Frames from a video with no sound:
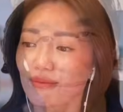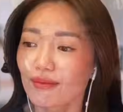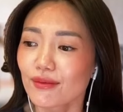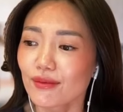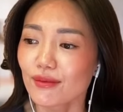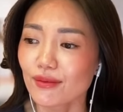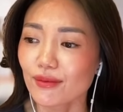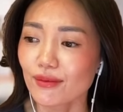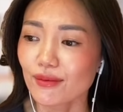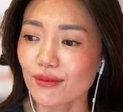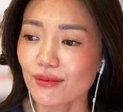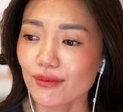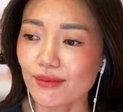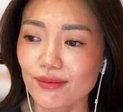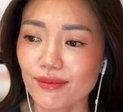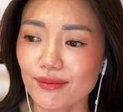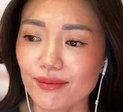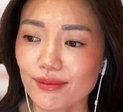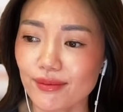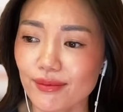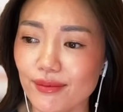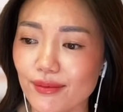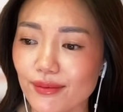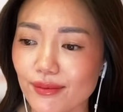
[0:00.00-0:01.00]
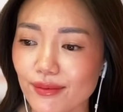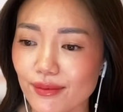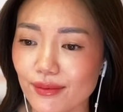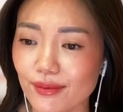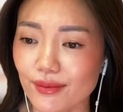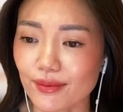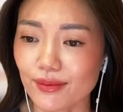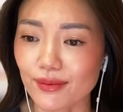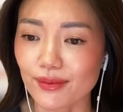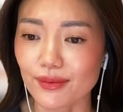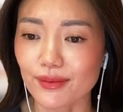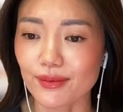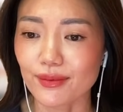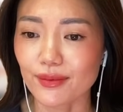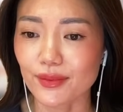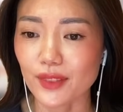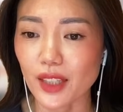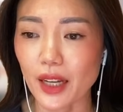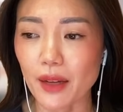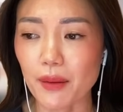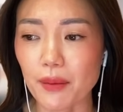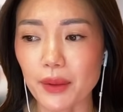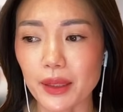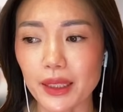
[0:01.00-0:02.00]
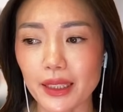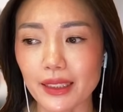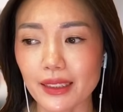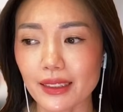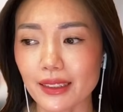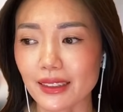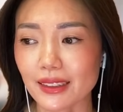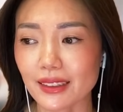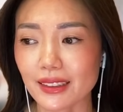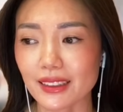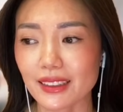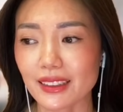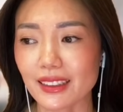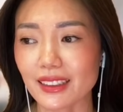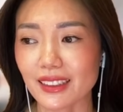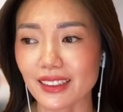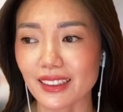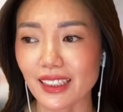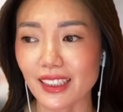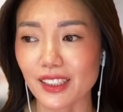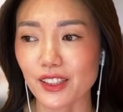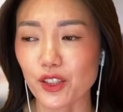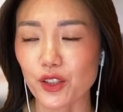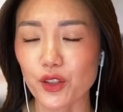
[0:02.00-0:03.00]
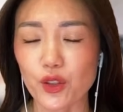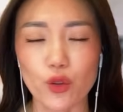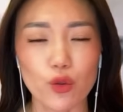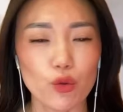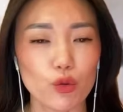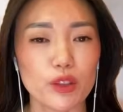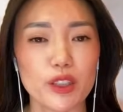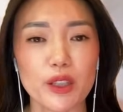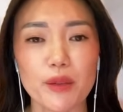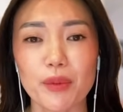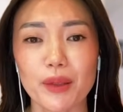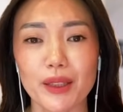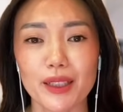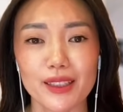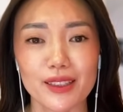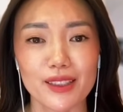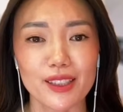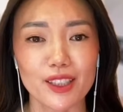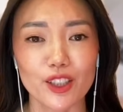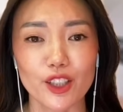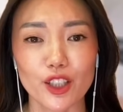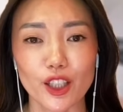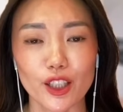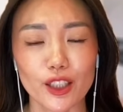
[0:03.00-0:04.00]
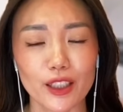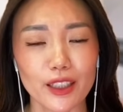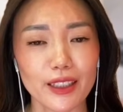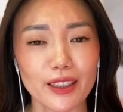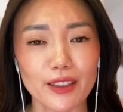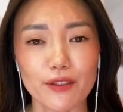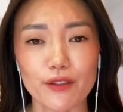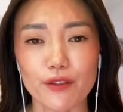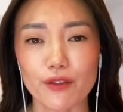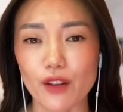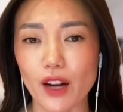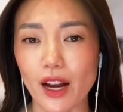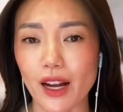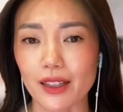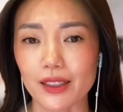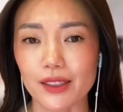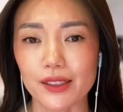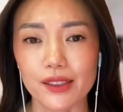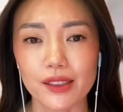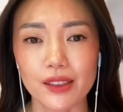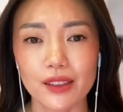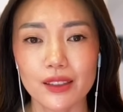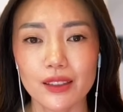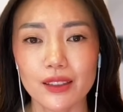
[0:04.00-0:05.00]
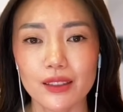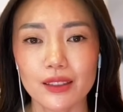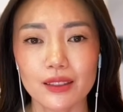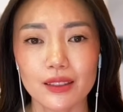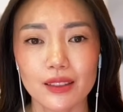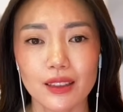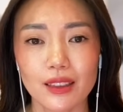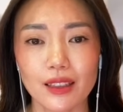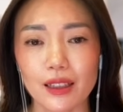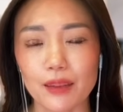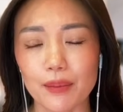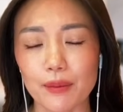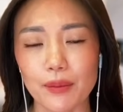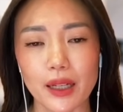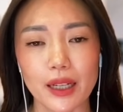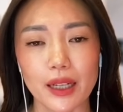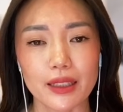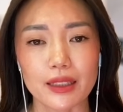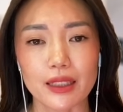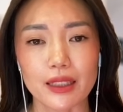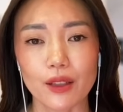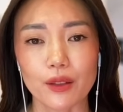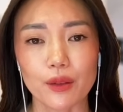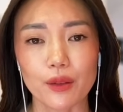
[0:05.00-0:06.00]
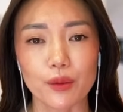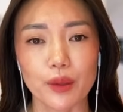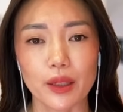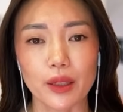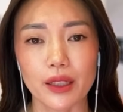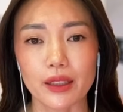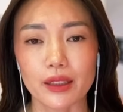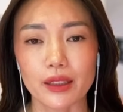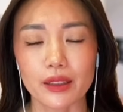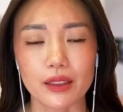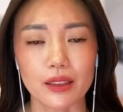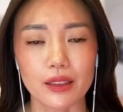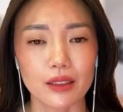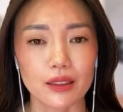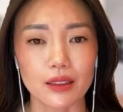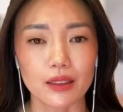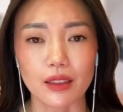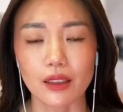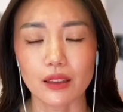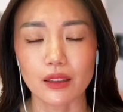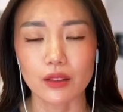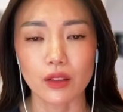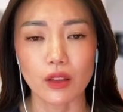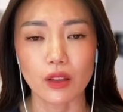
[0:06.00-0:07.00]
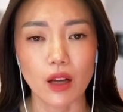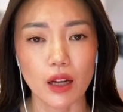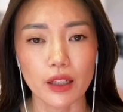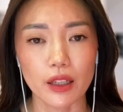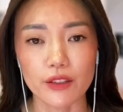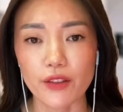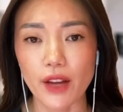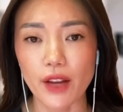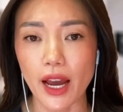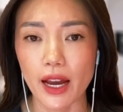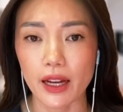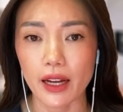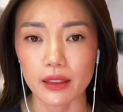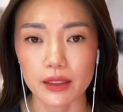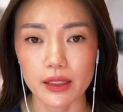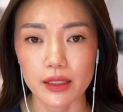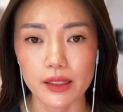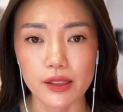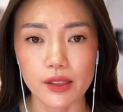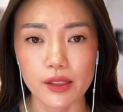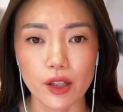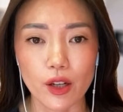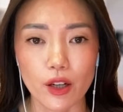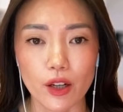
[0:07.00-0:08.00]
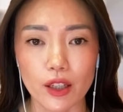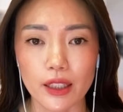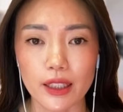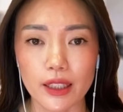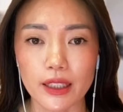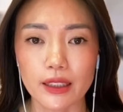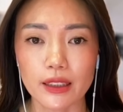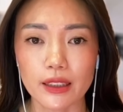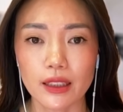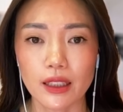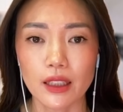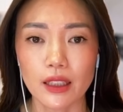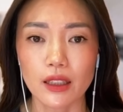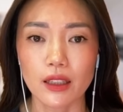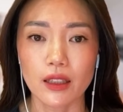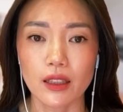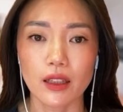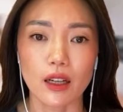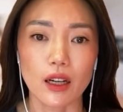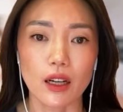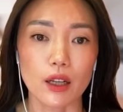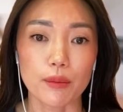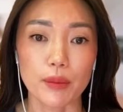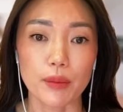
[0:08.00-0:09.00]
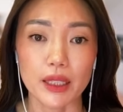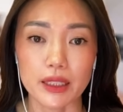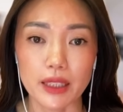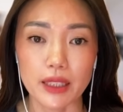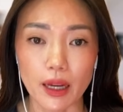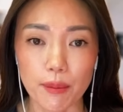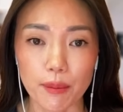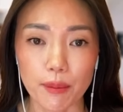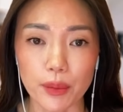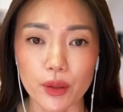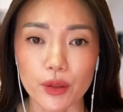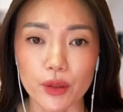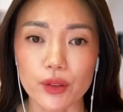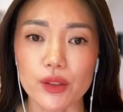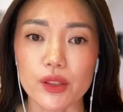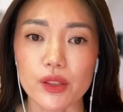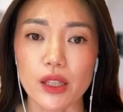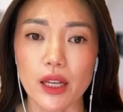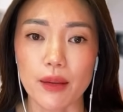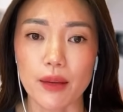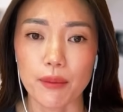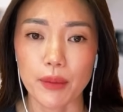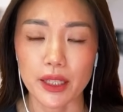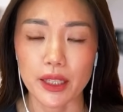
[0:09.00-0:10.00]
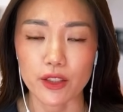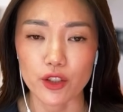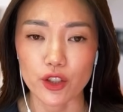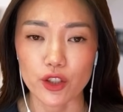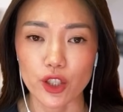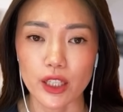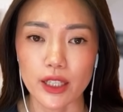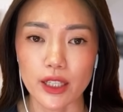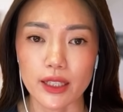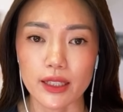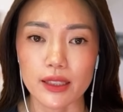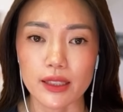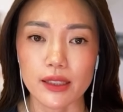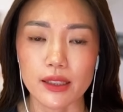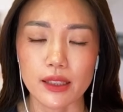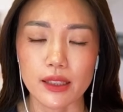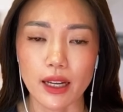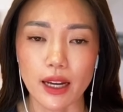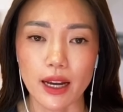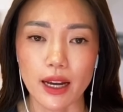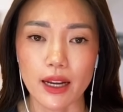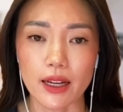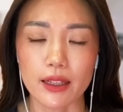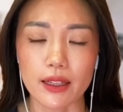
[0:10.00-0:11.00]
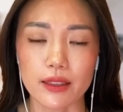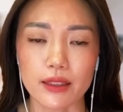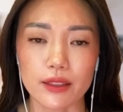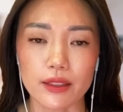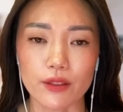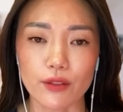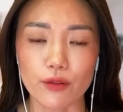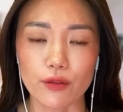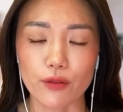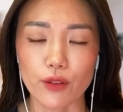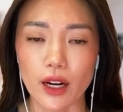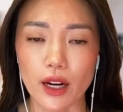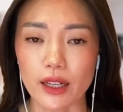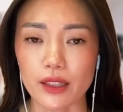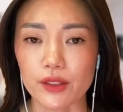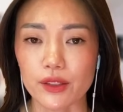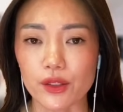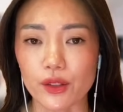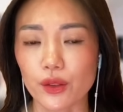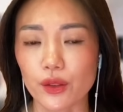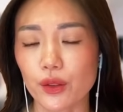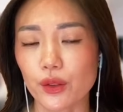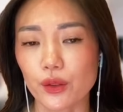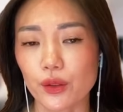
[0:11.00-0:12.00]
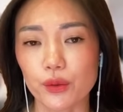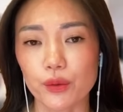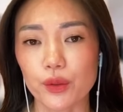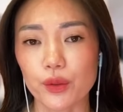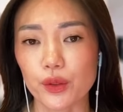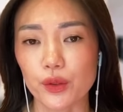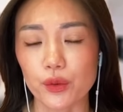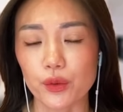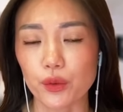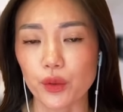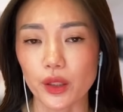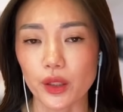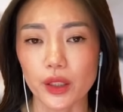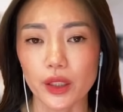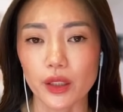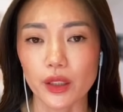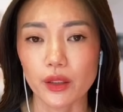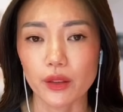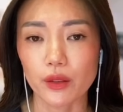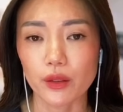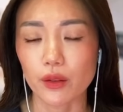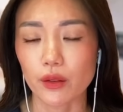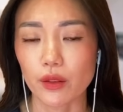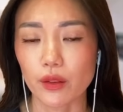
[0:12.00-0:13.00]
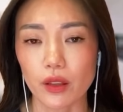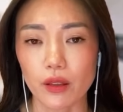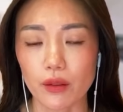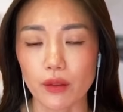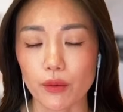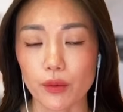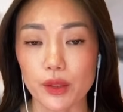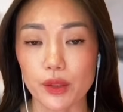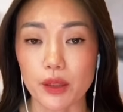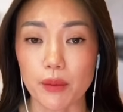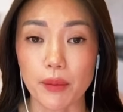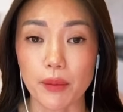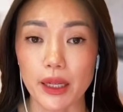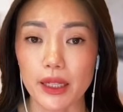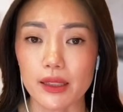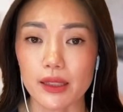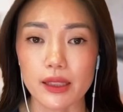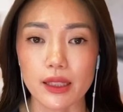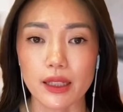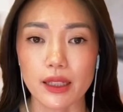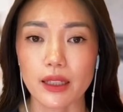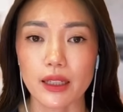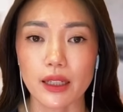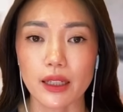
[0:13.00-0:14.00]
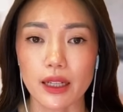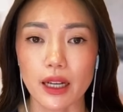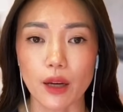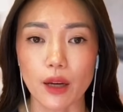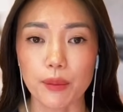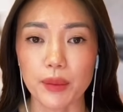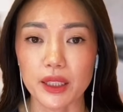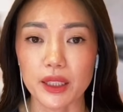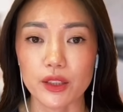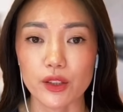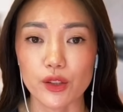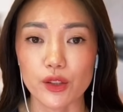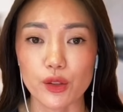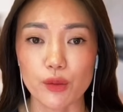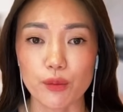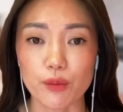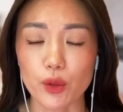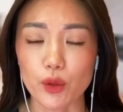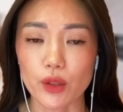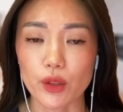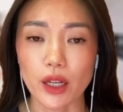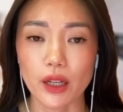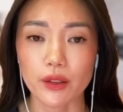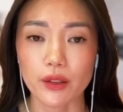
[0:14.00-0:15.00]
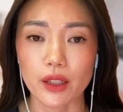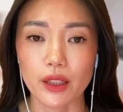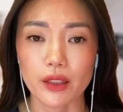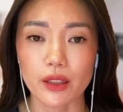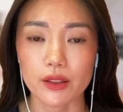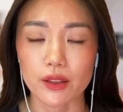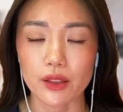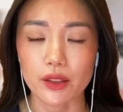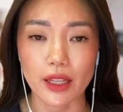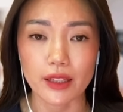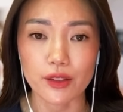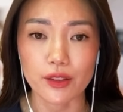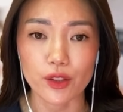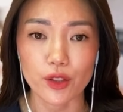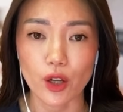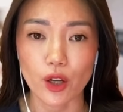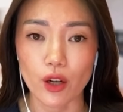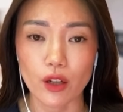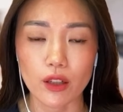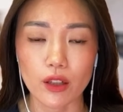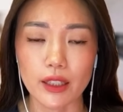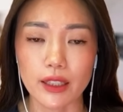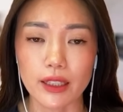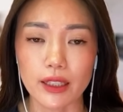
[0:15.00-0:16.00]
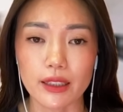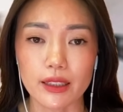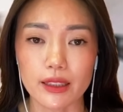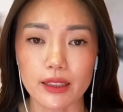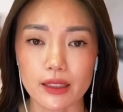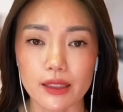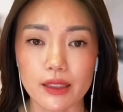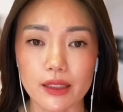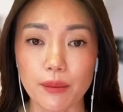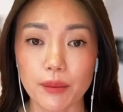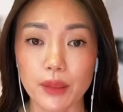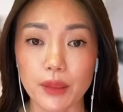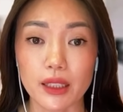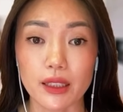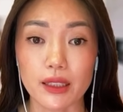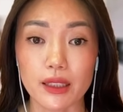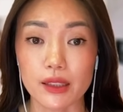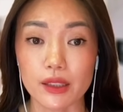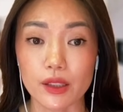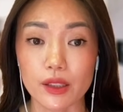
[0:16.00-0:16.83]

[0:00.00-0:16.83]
Mm, I mean, it's an oldie, but it's a goodie. Fraxel. I dealt with a lot of acne scarring on my temples and my cheeks, and Fraxel was amazing at helping to smooth out that scarring, and it's something I still